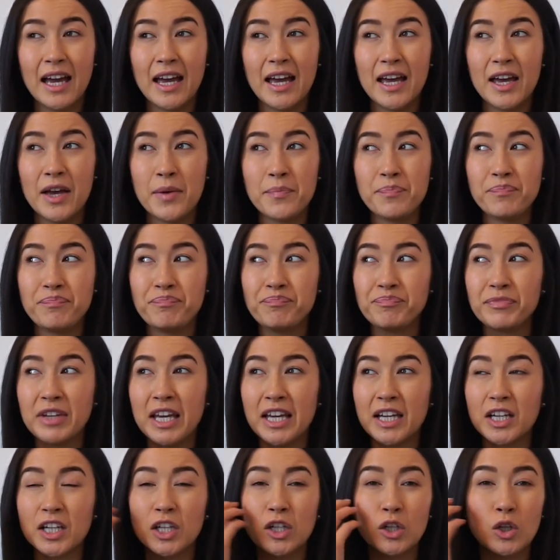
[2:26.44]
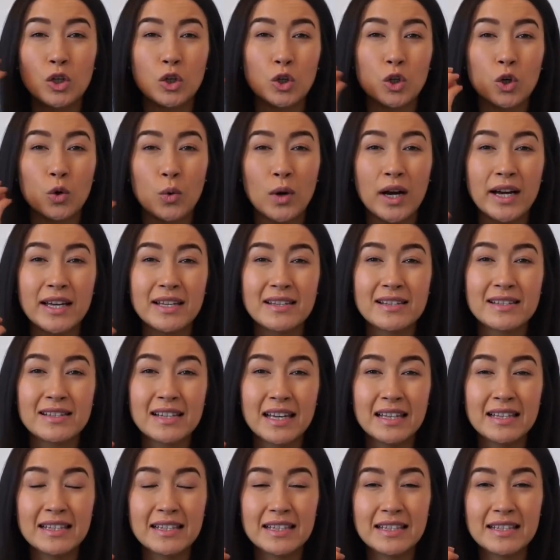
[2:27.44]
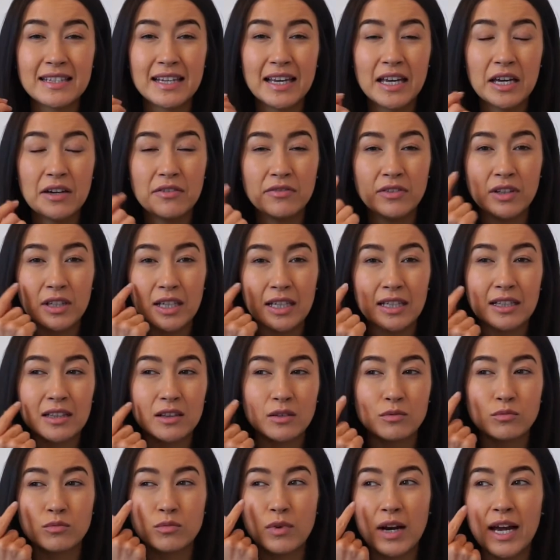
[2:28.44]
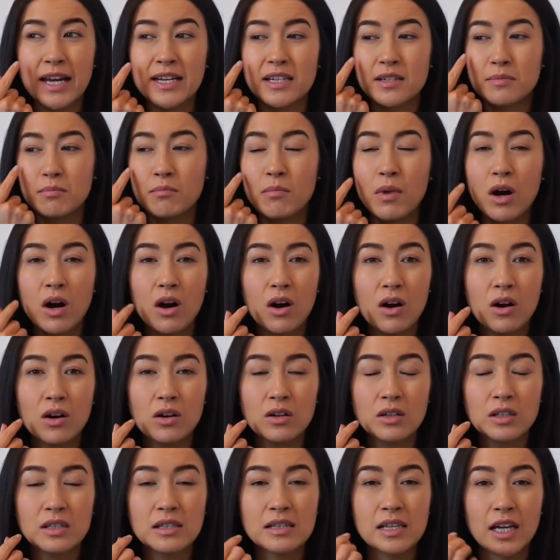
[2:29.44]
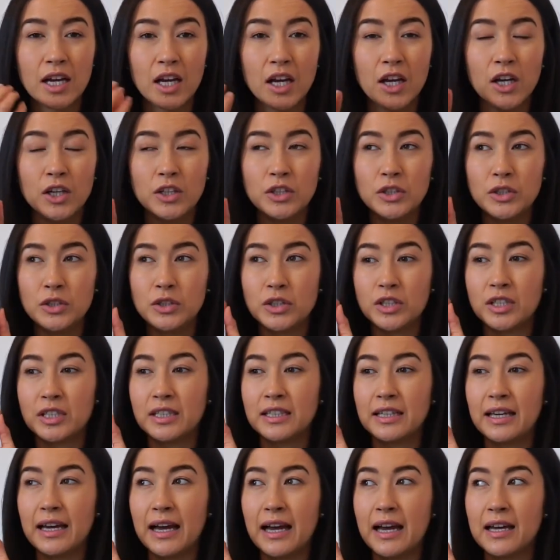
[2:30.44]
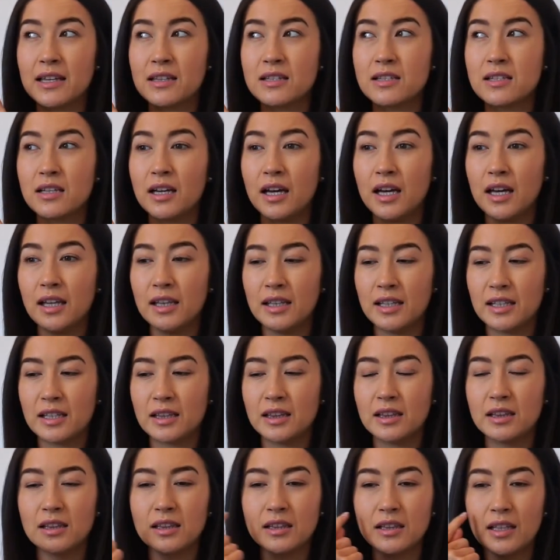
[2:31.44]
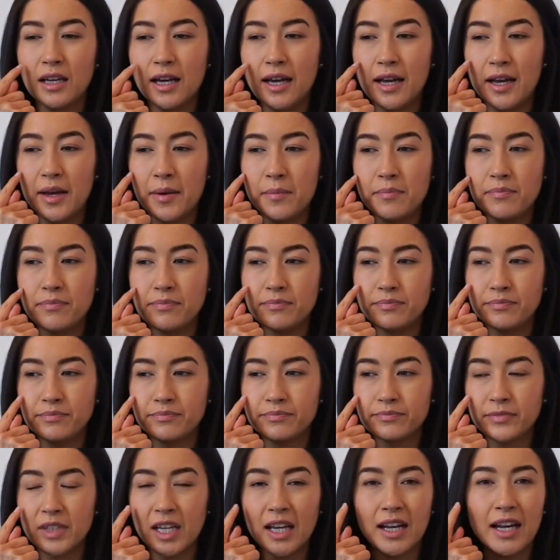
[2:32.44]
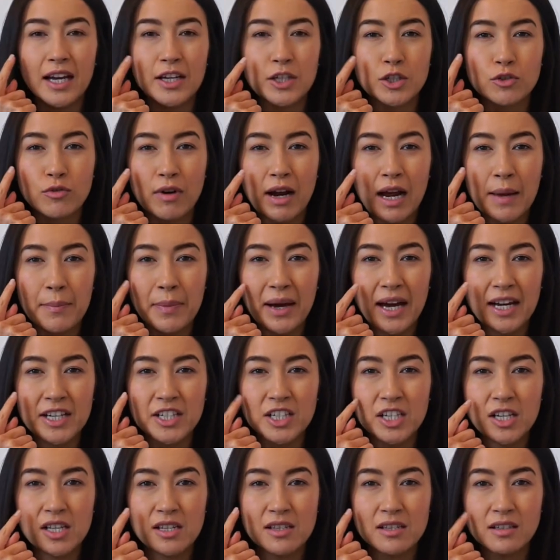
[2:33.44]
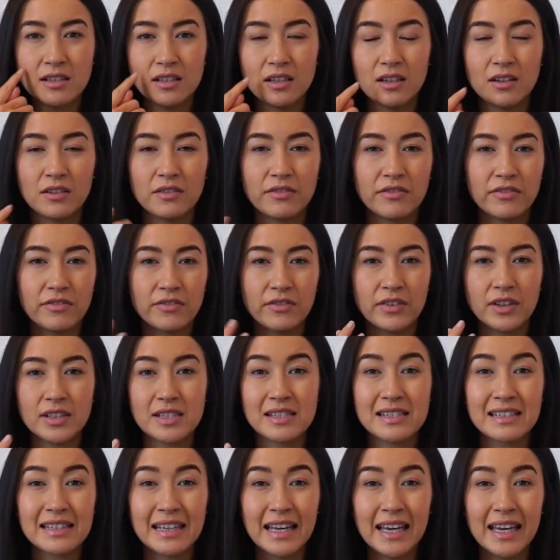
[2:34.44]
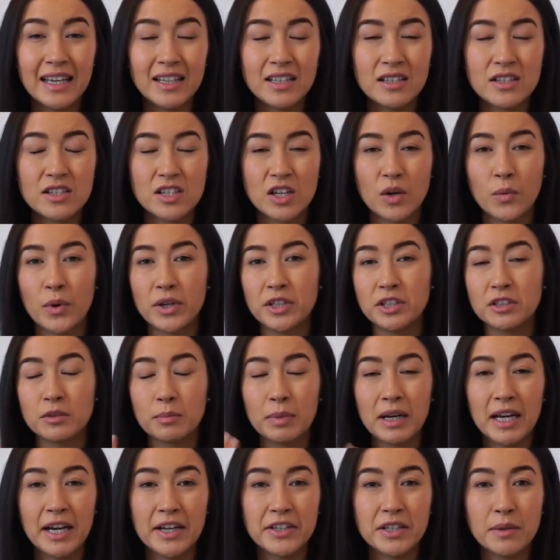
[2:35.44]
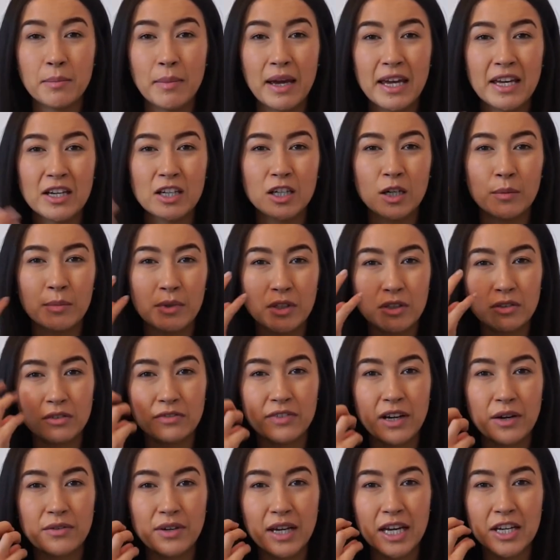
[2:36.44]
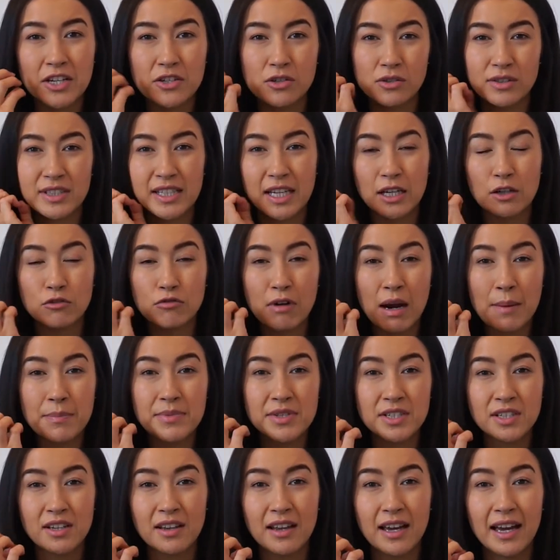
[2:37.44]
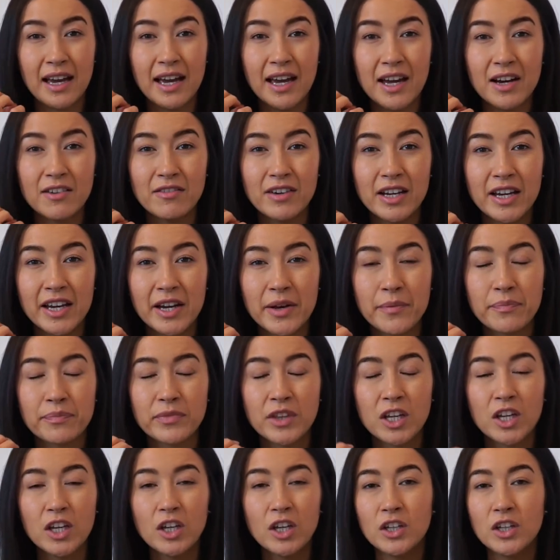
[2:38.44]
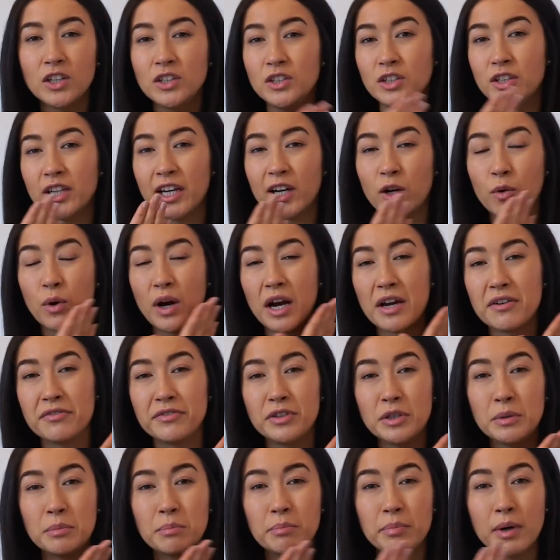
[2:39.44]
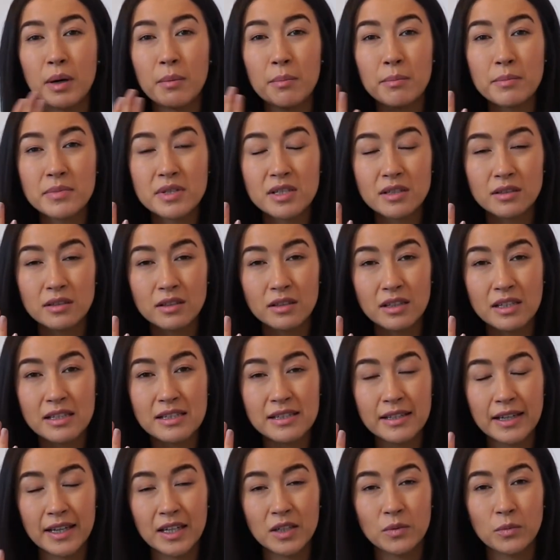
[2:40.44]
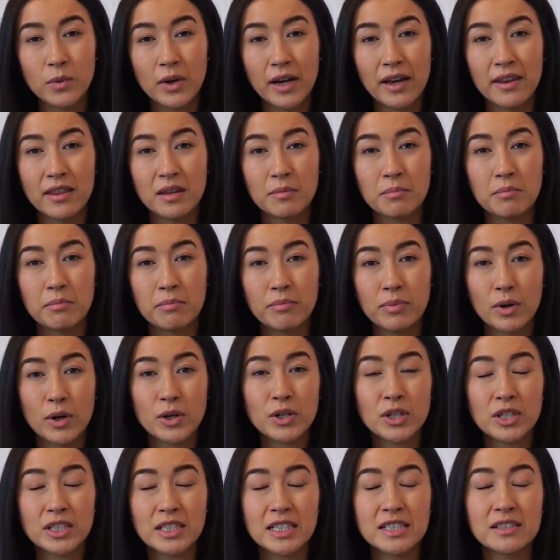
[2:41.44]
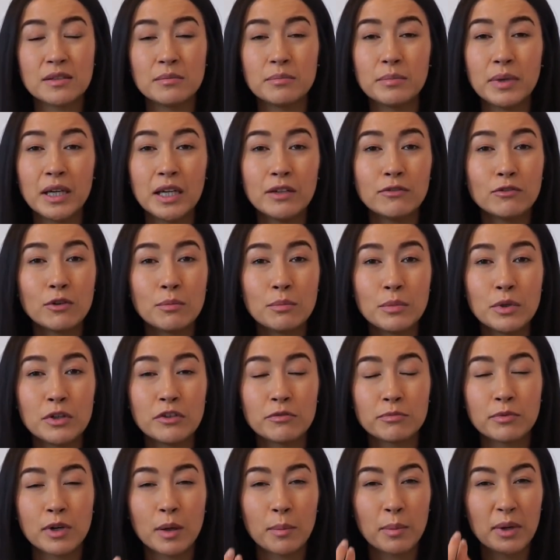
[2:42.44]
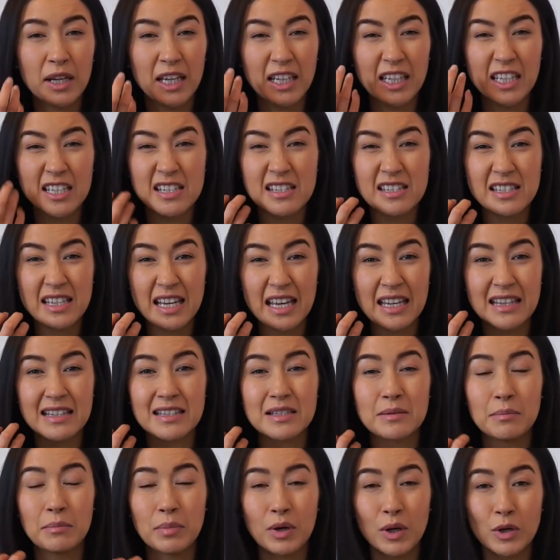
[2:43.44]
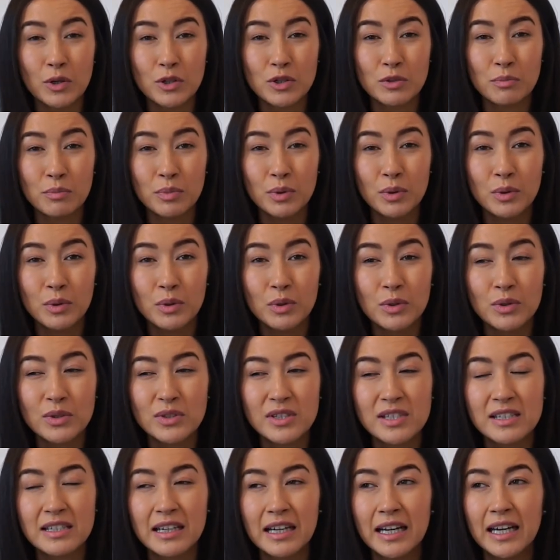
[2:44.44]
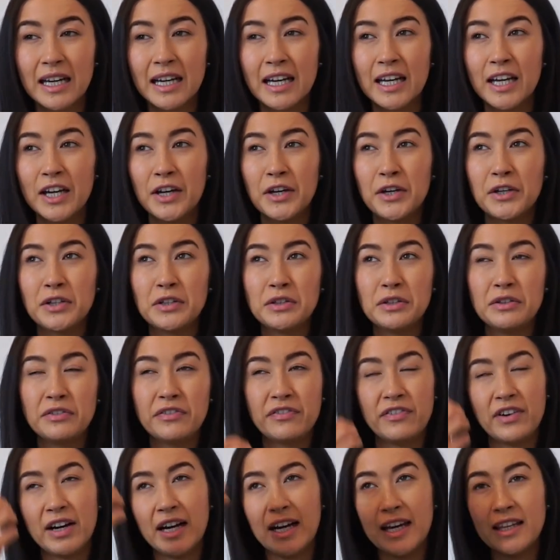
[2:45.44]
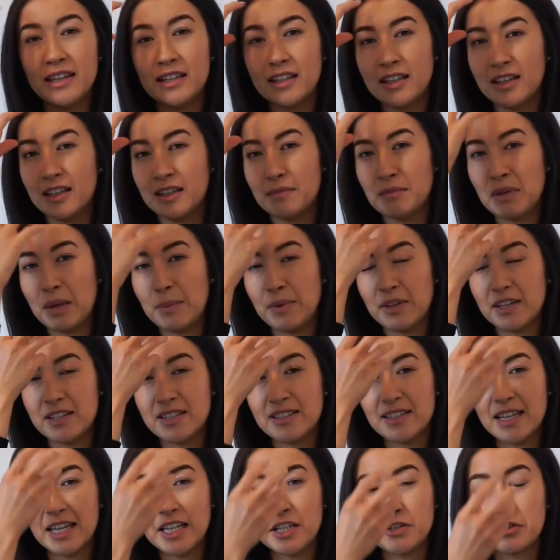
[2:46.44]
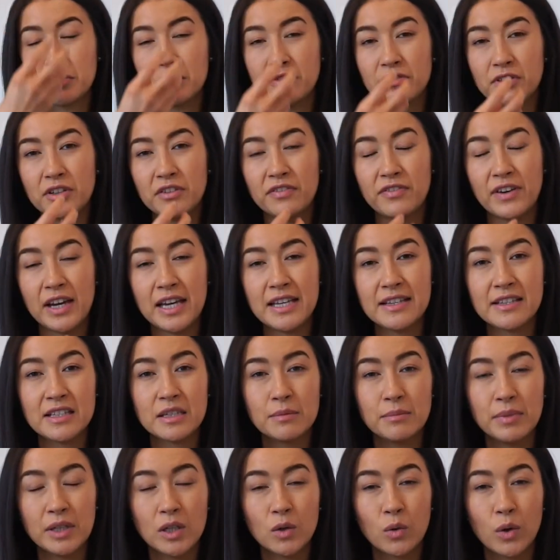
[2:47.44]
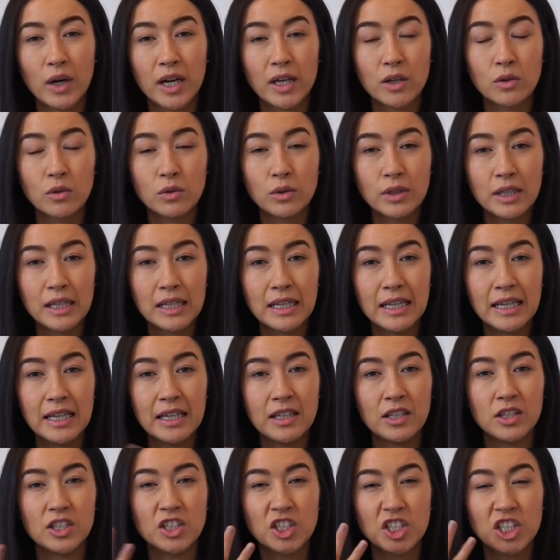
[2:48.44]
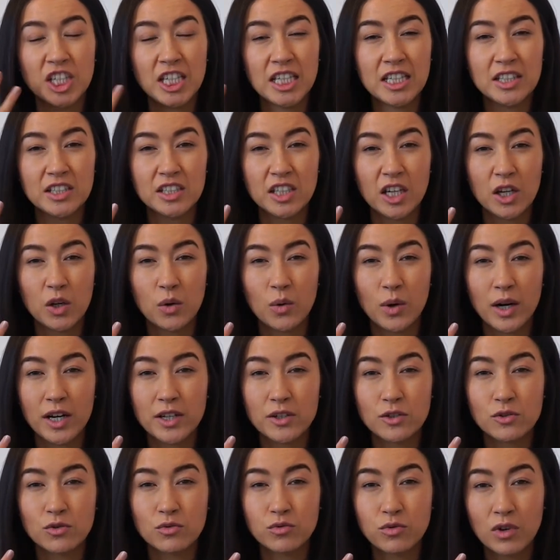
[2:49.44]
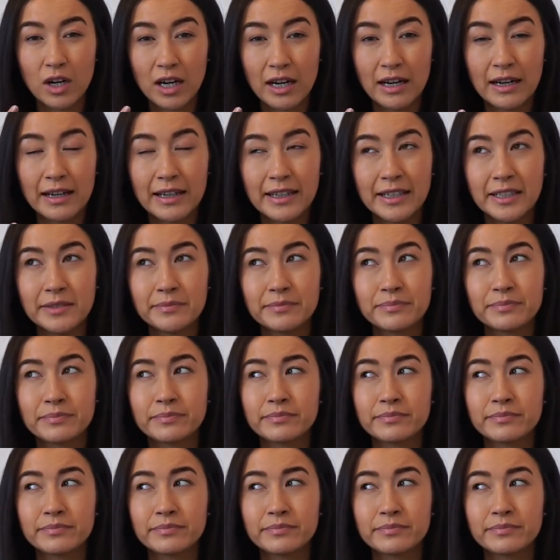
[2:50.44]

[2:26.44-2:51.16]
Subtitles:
It can look quite sensitive, little red marks. You can get little like dry patches of skin, so when you're applying your makeup, your foundation, say, grabs to that area. You get quite a few bumps under the skin where the product isn't being removed properly and it sits and blocks your pores. You find that maybe the centre of your face can be quite oily, your cheeks go quite dry,